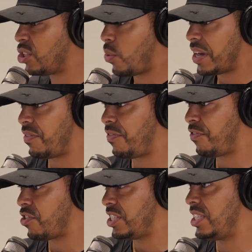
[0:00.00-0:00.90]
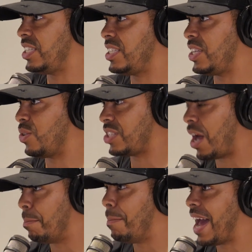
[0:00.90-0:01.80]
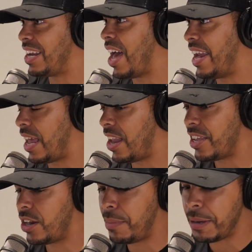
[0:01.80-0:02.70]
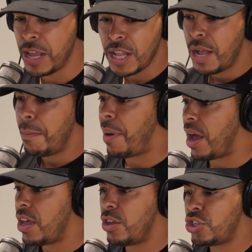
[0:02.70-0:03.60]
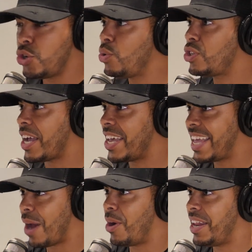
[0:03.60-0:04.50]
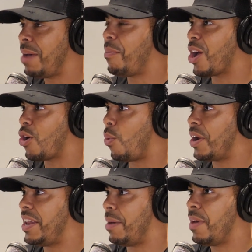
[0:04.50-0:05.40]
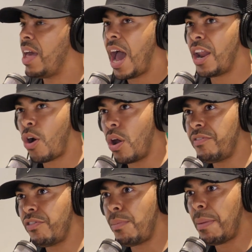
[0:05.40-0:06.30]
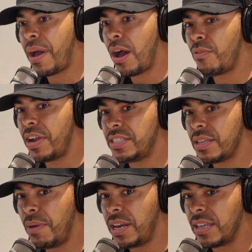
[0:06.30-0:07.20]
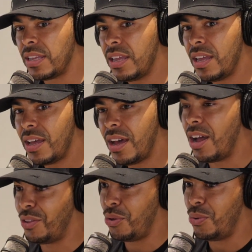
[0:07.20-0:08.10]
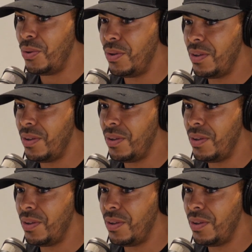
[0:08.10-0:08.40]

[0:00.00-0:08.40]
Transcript: 23cc or something mad like that. Like, you know what I mean? But as soon as I could get one of them, I got one of them. Yeah. And I can't even remember how I raised the money. I do.